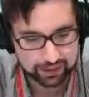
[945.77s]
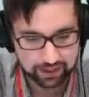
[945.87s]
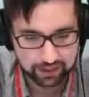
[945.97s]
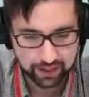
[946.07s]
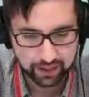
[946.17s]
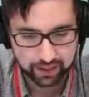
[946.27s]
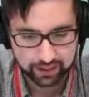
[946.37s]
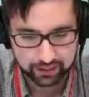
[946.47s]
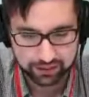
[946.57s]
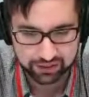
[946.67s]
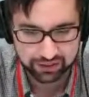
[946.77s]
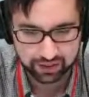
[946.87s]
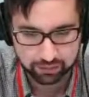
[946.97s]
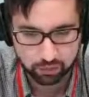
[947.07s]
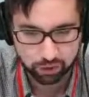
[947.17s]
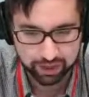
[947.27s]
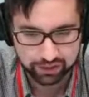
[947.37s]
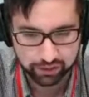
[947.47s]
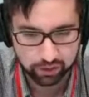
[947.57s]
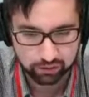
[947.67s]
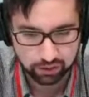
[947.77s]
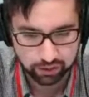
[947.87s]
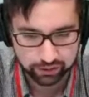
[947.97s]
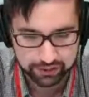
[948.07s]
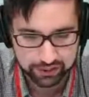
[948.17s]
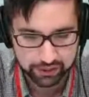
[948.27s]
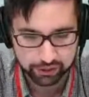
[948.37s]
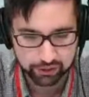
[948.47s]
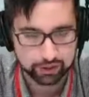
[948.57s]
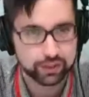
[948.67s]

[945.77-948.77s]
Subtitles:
Just to talk more about their overall architecture,